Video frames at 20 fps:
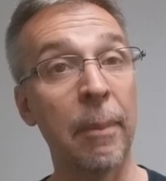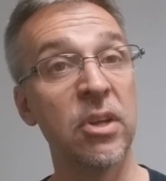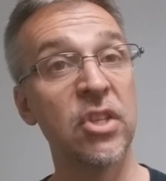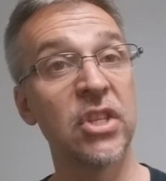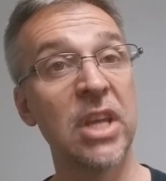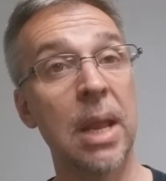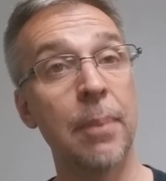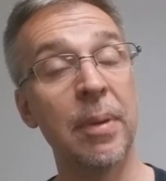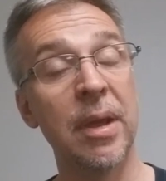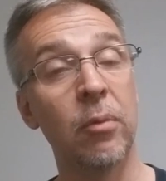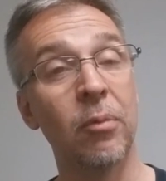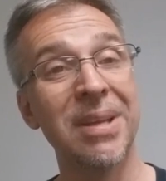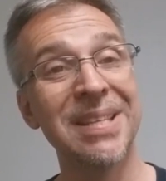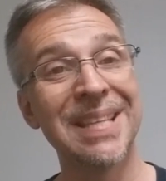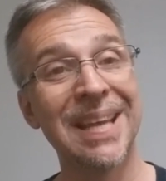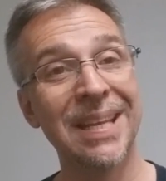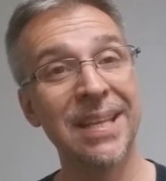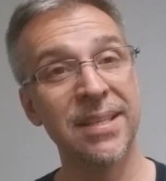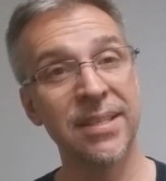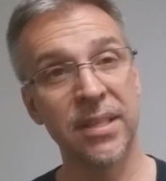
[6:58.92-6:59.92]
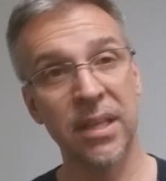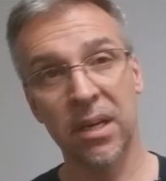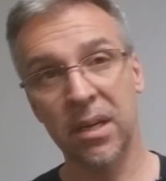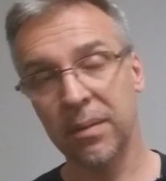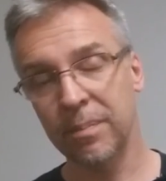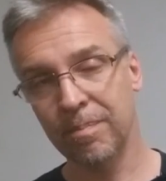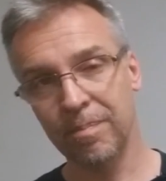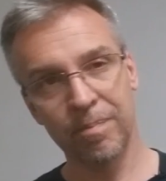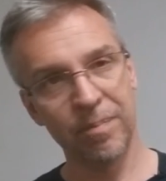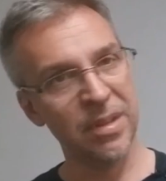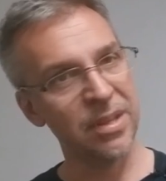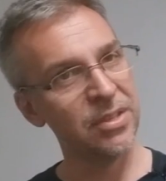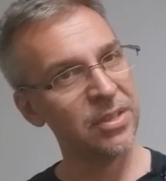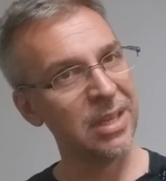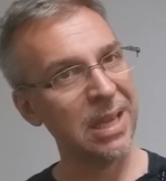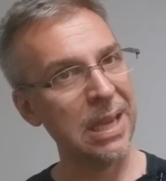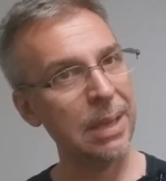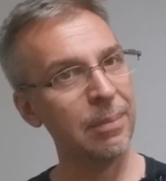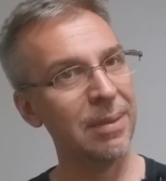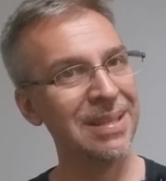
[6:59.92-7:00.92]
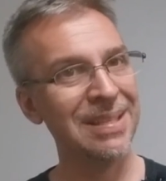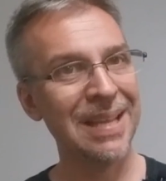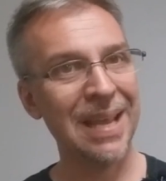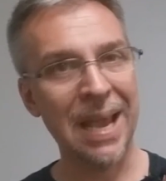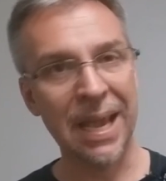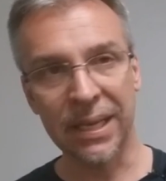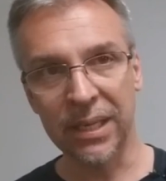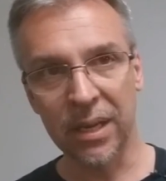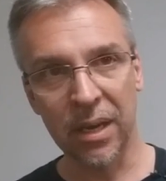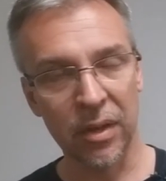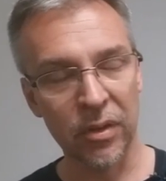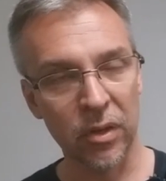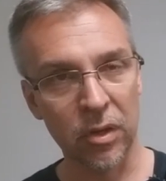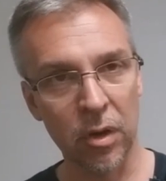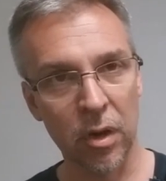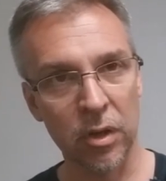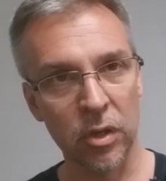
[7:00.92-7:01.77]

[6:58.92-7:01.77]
How much setup and reset is there? The same as any other